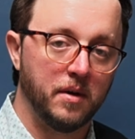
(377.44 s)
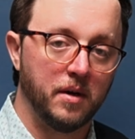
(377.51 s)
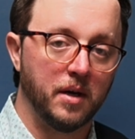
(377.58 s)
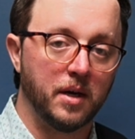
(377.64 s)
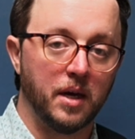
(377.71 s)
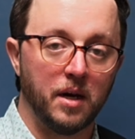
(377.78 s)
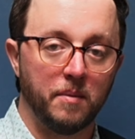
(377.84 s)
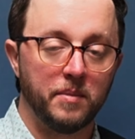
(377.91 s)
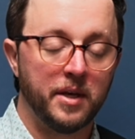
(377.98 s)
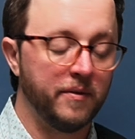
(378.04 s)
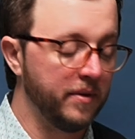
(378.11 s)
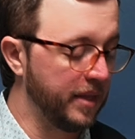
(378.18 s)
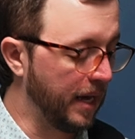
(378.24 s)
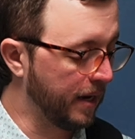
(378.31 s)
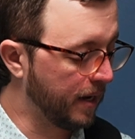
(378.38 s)
Again, I'm
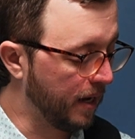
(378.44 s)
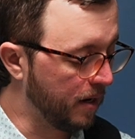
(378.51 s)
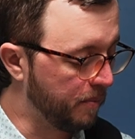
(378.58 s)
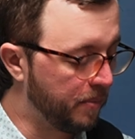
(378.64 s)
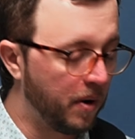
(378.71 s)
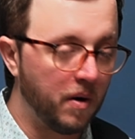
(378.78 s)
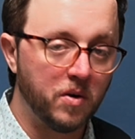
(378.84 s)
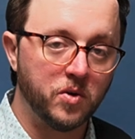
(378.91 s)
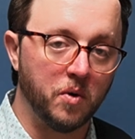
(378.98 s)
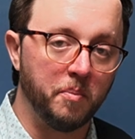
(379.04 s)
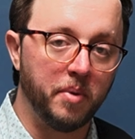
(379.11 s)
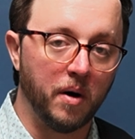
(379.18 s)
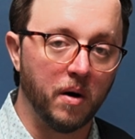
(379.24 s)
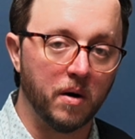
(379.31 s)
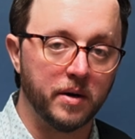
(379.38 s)
leaving that kind of partial
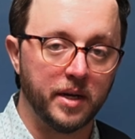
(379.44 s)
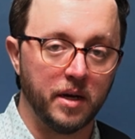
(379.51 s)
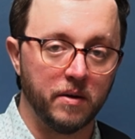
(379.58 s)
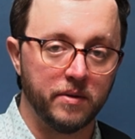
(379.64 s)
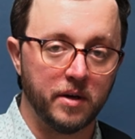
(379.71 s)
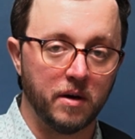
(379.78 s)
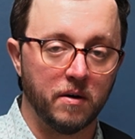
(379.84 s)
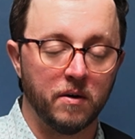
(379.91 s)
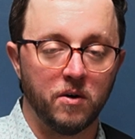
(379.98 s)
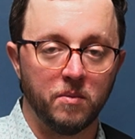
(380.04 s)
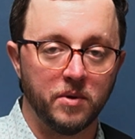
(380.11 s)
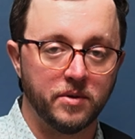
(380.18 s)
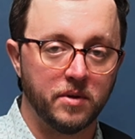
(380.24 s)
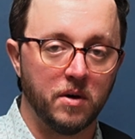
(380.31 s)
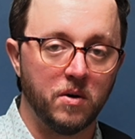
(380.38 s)
bar down there
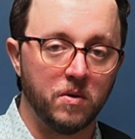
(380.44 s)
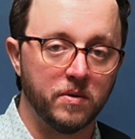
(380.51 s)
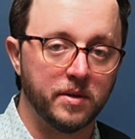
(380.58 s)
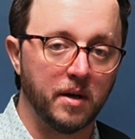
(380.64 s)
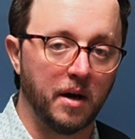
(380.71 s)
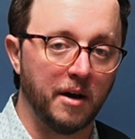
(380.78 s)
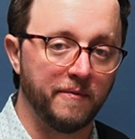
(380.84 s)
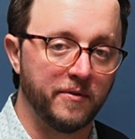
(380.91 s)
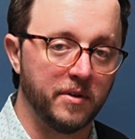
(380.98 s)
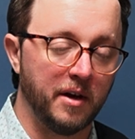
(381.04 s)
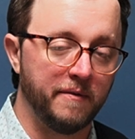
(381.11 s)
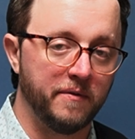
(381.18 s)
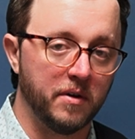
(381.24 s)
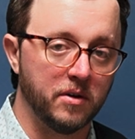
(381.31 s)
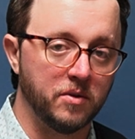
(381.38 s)
almost the whole time for
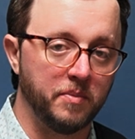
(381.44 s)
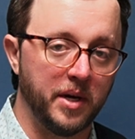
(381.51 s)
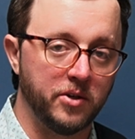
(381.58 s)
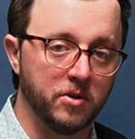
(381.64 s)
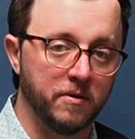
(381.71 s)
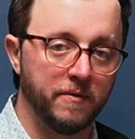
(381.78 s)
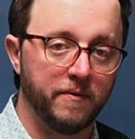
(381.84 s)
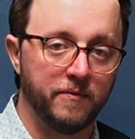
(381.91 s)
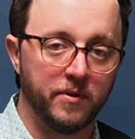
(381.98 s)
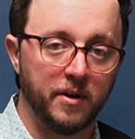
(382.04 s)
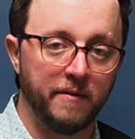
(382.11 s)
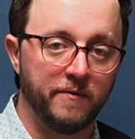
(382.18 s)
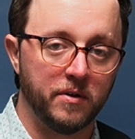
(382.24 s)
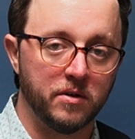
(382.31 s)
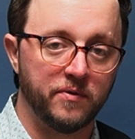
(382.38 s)
that first measure, for
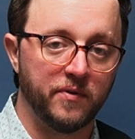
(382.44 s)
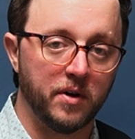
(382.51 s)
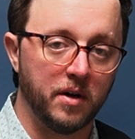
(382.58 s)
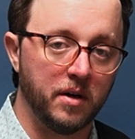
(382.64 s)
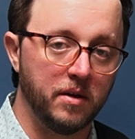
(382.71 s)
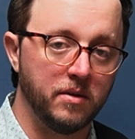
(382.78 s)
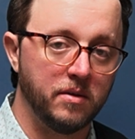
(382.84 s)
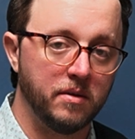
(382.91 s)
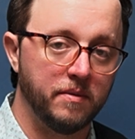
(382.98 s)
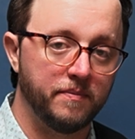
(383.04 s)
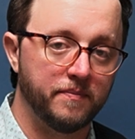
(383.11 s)
that first phrase.